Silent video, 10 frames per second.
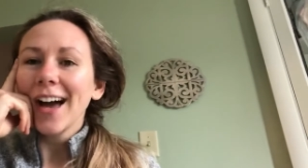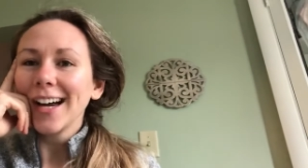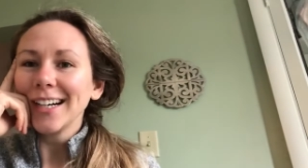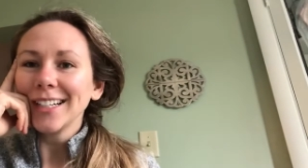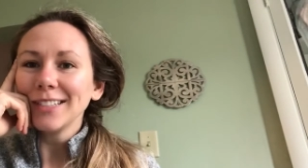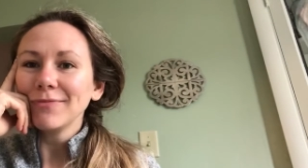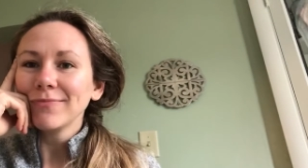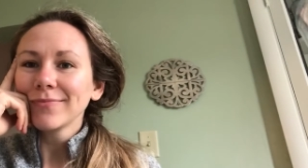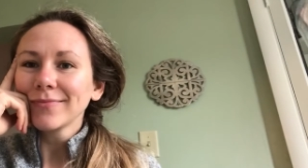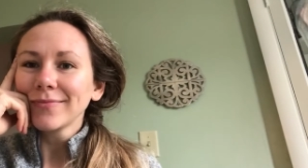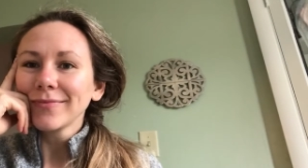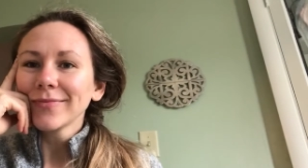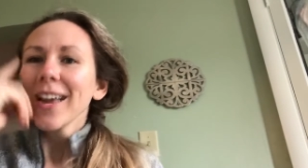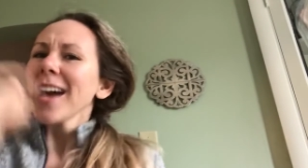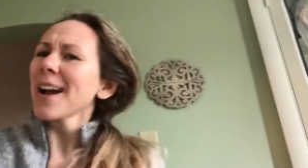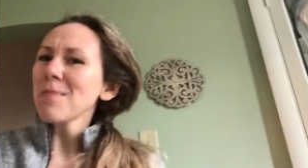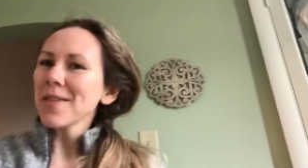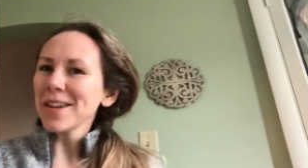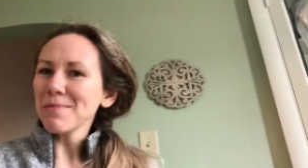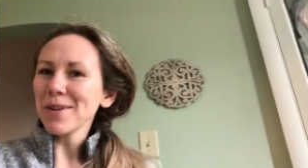Um, a couple
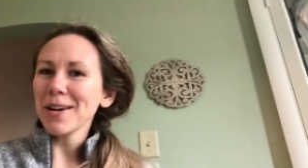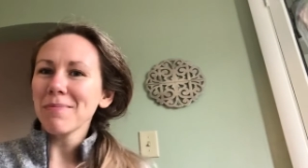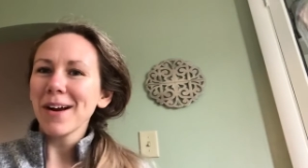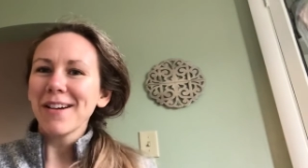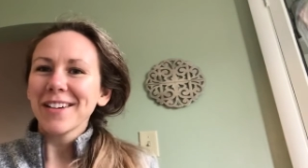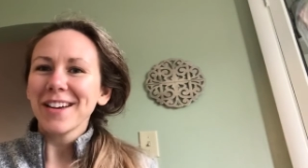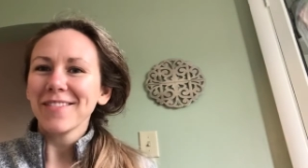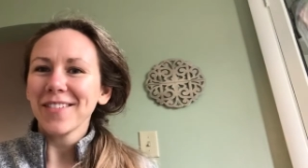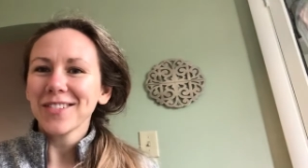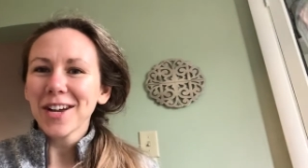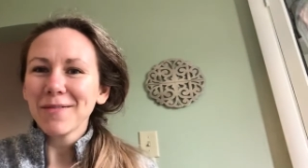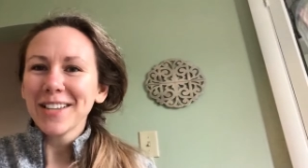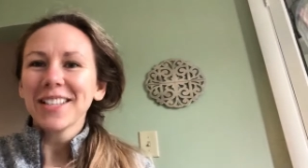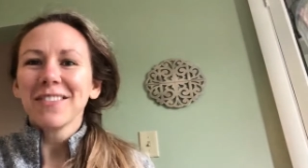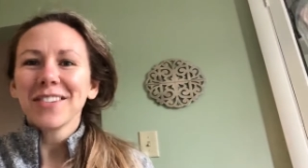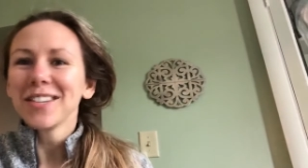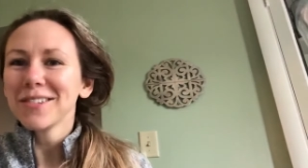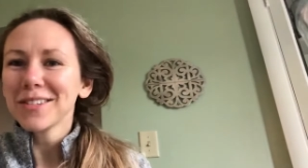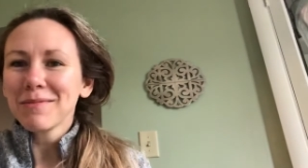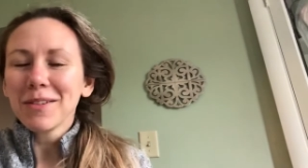that I'm pretty proud of. I've taught myself to do
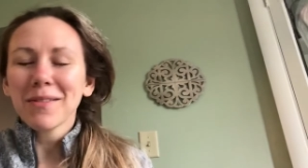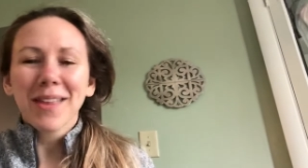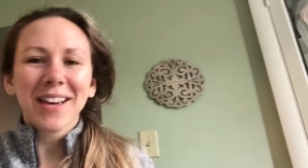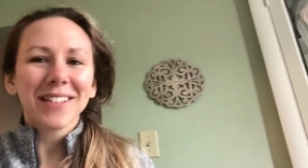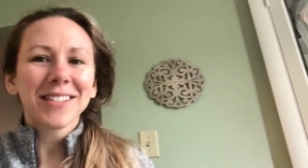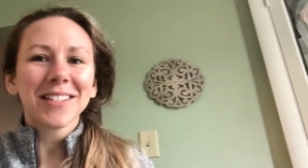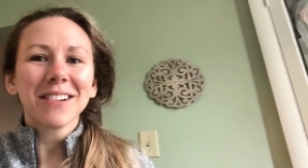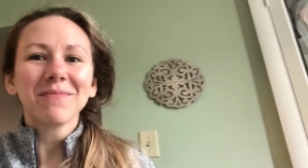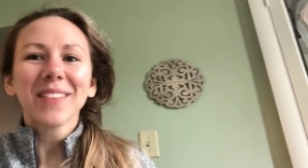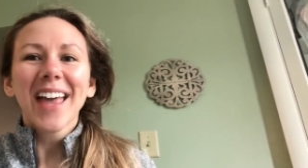some new things. So